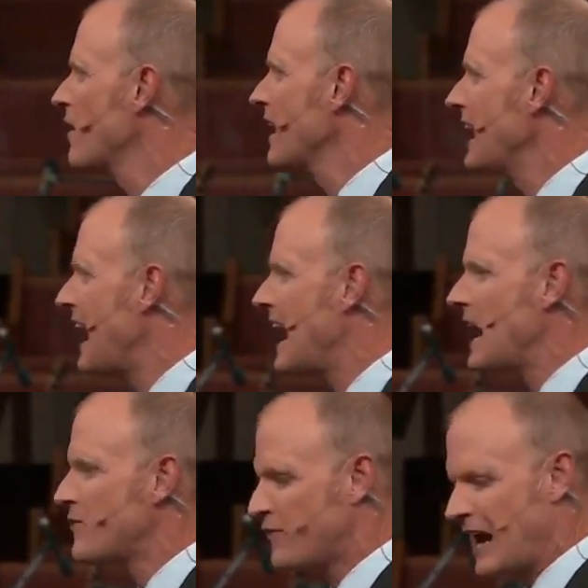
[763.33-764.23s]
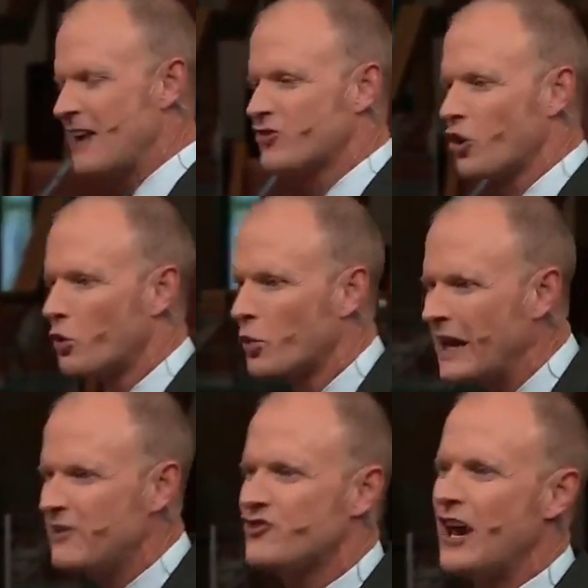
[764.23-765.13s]
life as a
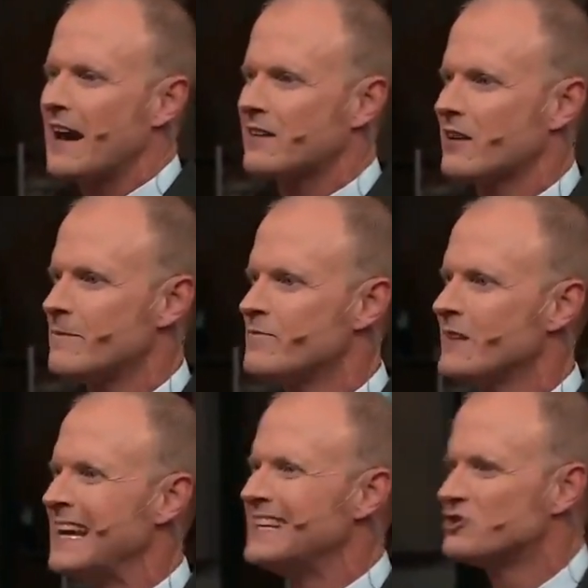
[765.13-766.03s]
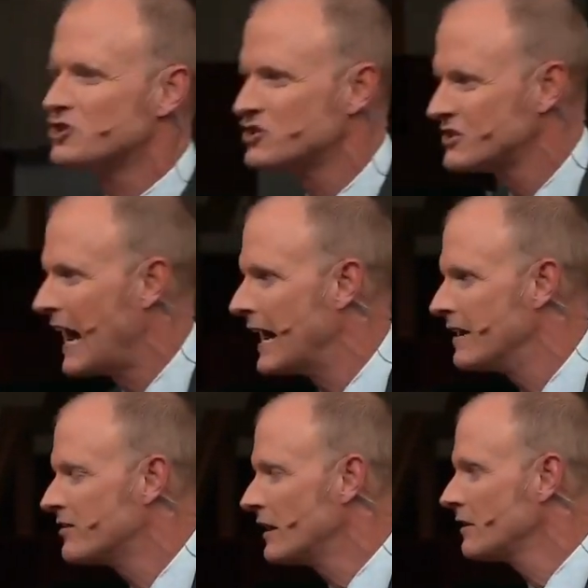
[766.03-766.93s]
reject in
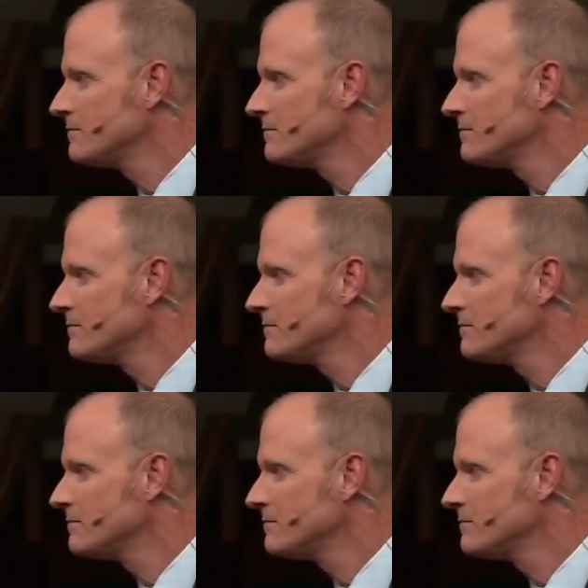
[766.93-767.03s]
society.